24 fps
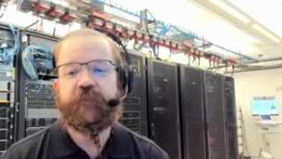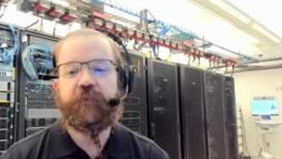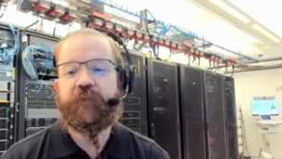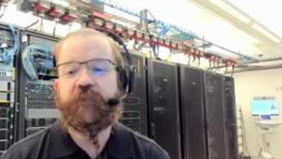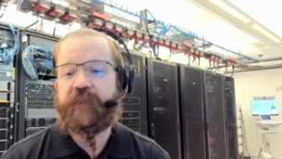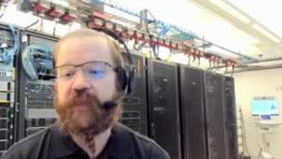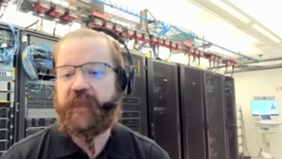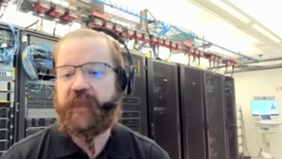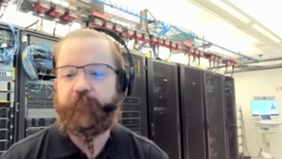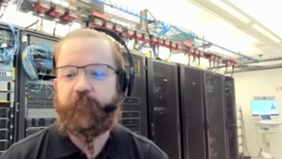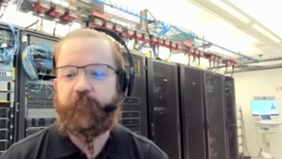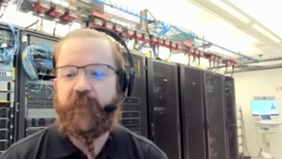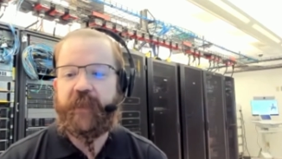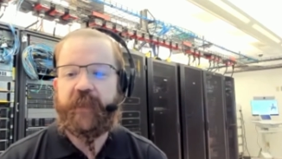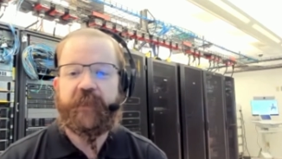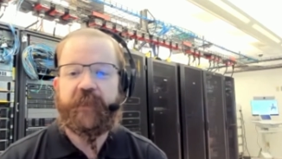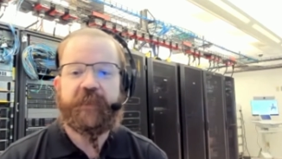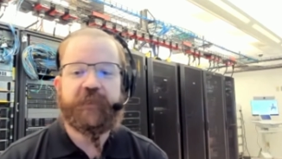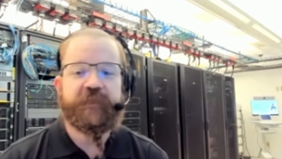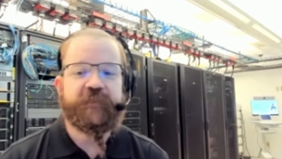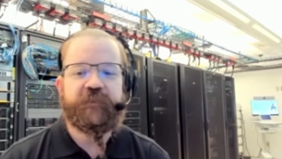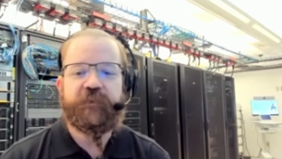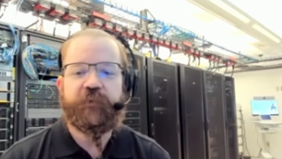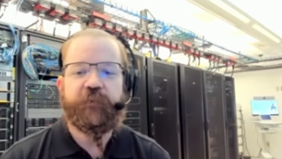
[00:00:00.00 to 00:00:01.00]
you don't get
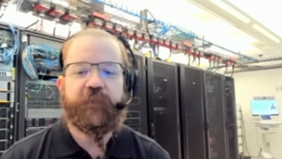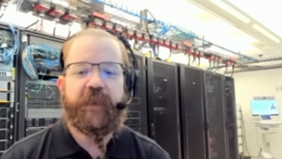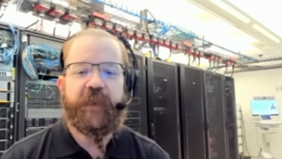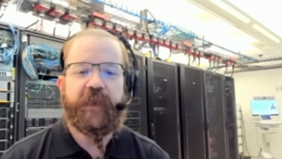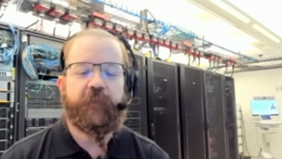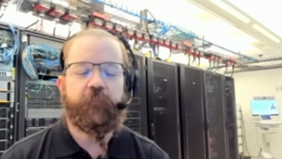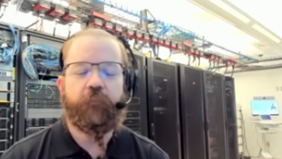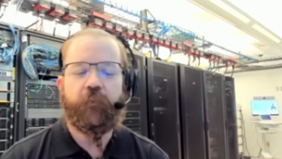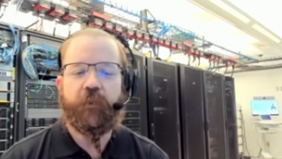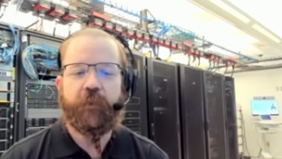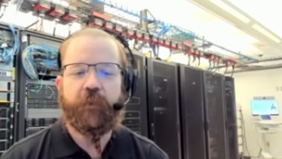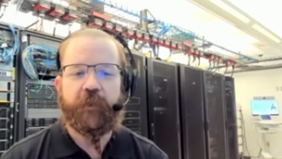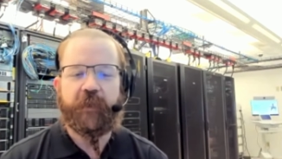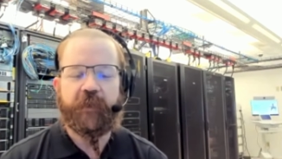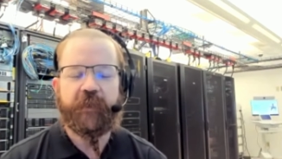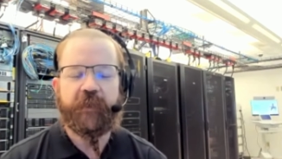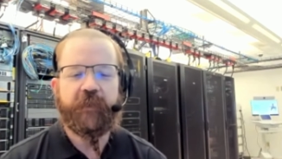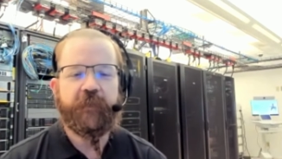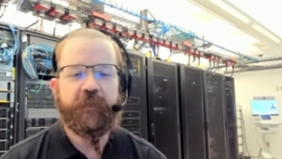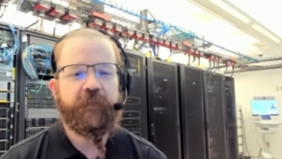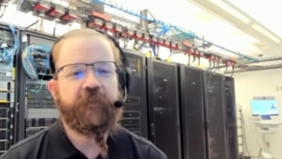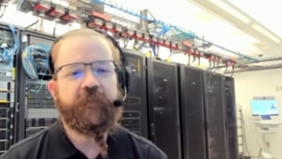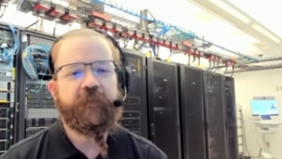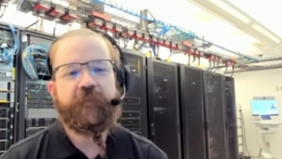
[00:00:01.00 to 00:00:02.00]
paid because you can't work.
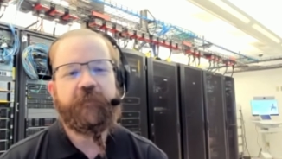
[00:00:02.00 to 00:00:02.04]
